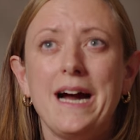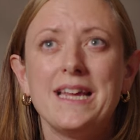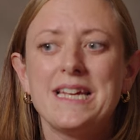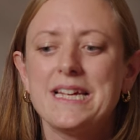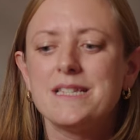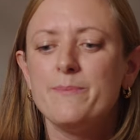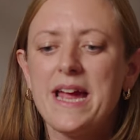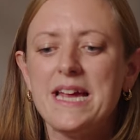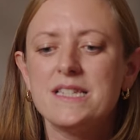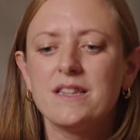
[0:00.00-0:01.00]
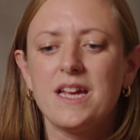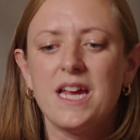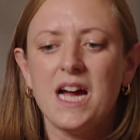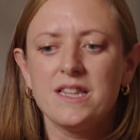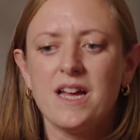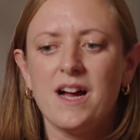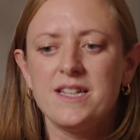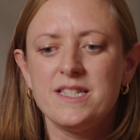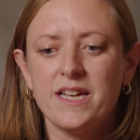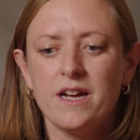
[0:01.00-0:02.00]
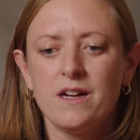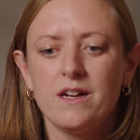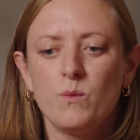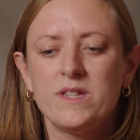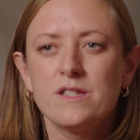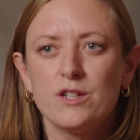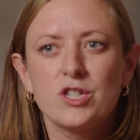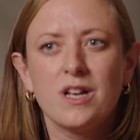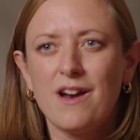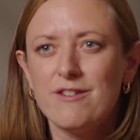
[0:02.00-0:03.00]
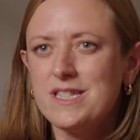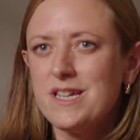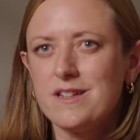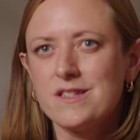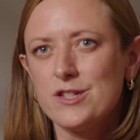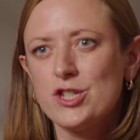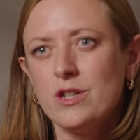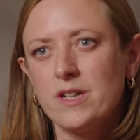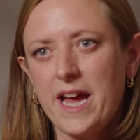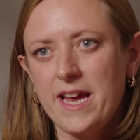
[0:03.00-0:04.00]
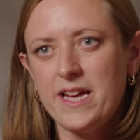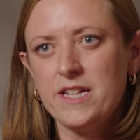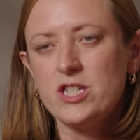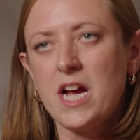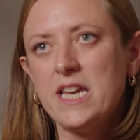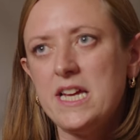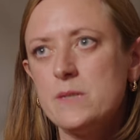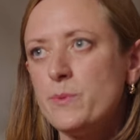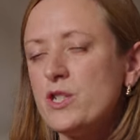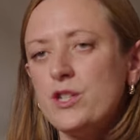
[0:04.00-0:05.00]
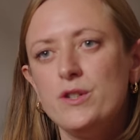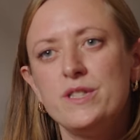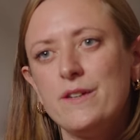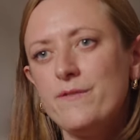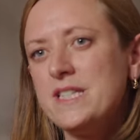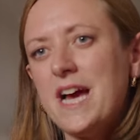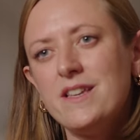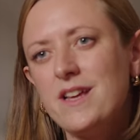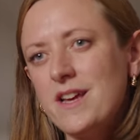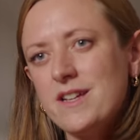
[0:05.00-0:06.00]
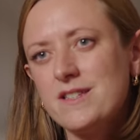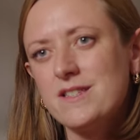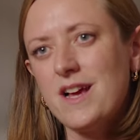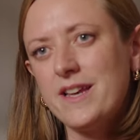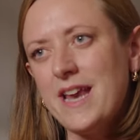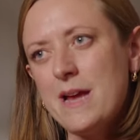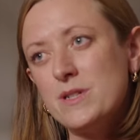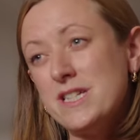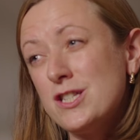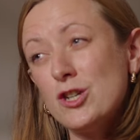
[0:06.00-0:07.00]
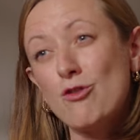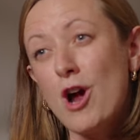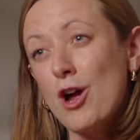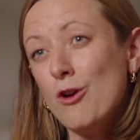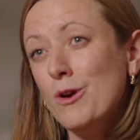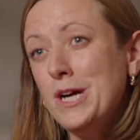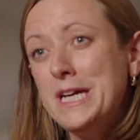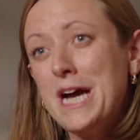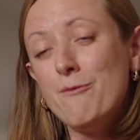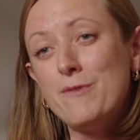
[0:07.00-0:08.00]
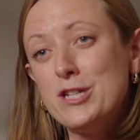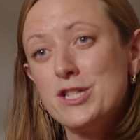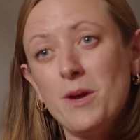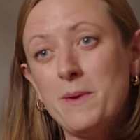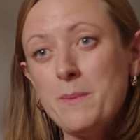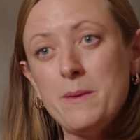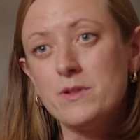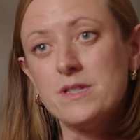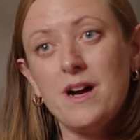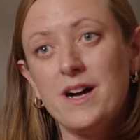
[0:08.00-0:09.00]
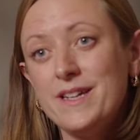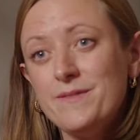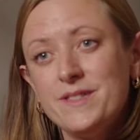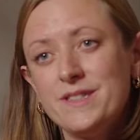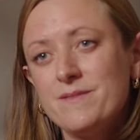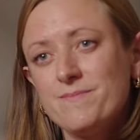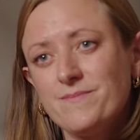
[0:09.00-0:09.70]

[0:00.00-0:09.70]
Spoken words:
I think it's amazing that he had that idea with such clarity at such a young age, and he's pursued it for 10 years and enabled it to grow and reach so many people's lives.